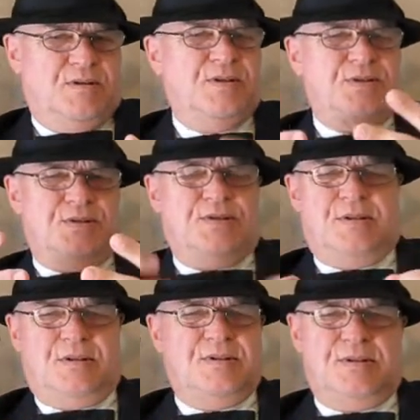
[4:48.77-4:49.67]
This
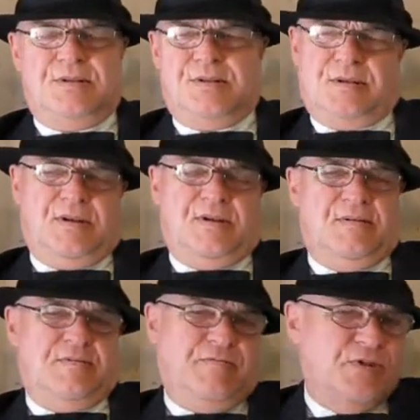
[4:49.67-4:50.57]
is
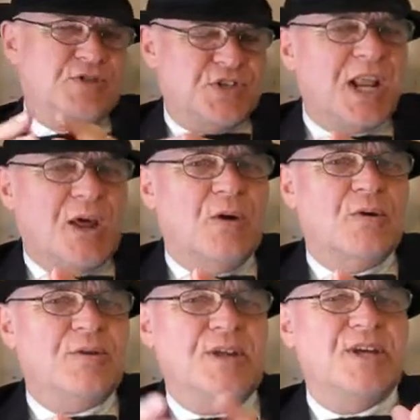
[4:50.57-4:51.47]
very shallow
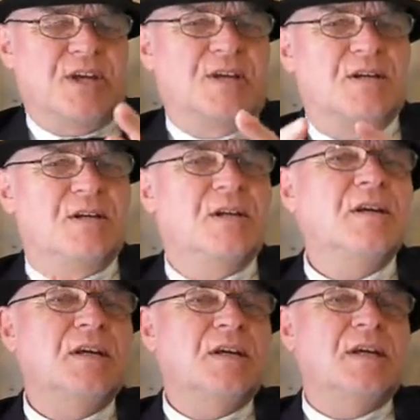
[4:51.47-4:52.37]
thinking
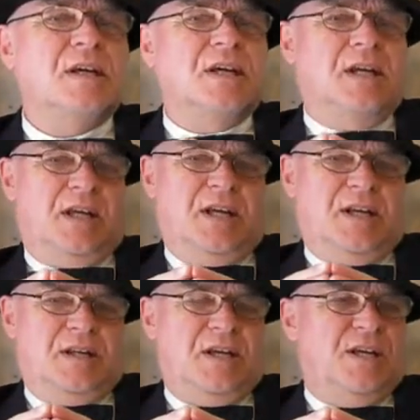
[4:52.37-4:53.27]

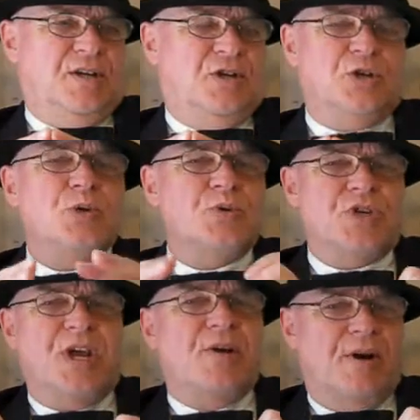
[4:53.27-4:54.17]
and a
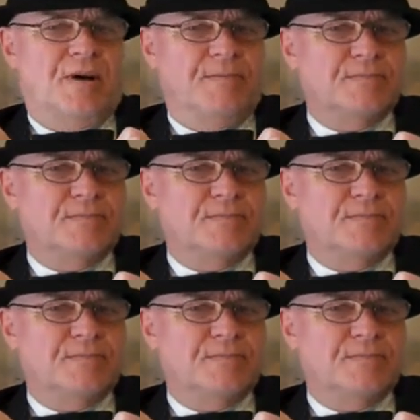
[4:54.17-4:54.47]
huge error.